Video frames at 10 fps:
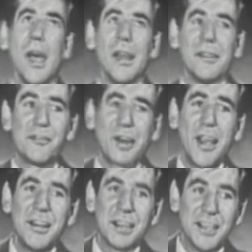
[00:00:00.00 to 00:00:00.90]
And
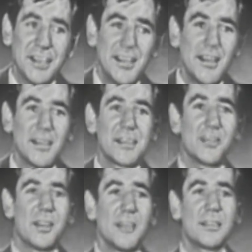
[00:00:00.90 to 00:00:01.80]
finally,
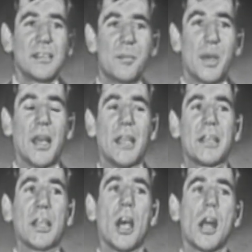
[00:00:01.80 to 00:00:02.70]
as conducted
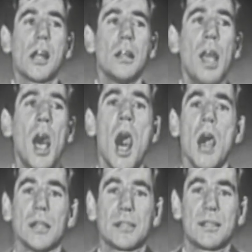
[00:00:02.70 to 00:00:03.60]
by Karl
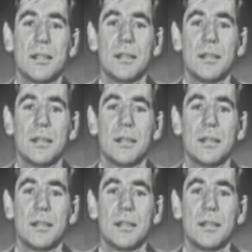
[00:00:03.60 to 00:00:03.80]
Haas.